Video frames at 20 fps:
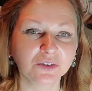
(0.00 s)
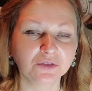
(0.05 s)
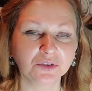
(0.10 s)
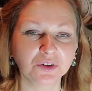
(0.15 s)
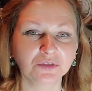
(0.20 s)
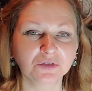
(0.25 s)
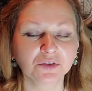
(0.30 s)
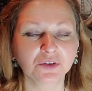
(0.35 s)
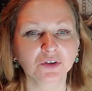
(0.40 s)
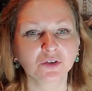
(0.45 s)
We
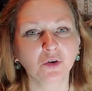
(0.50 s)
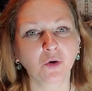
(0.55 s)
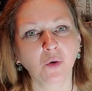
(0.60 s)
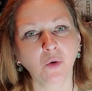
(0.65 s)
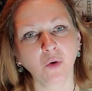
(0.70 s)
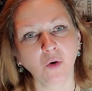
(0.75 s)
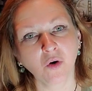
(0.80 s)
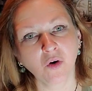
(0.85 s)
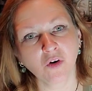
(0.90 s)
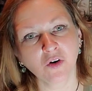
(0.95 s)
will
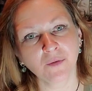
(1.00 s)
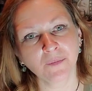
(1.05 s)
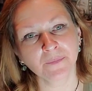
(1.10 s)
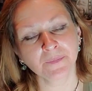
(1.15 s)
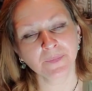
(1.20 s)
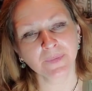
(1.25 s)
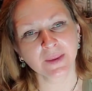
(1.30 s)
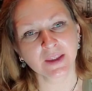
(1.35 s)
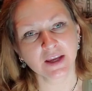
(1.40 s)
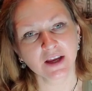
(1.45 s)
call
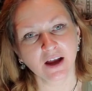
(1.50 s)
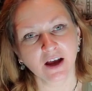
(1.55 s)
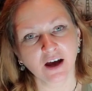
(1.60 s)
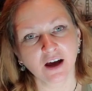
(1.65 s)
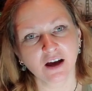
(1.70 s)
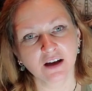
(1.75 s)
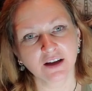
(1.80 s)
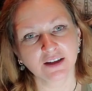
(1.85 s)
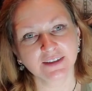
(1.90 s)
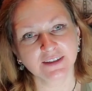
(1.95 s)

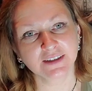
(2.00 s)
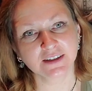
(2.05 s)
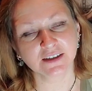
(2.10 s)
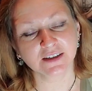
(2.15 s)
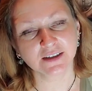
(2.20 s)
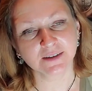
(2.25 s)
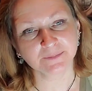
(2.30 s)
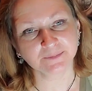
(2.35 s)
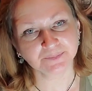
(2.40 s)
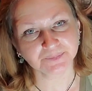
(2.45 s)

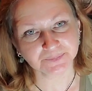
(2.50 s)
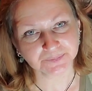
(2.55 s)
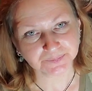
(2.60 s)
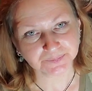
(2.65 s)
the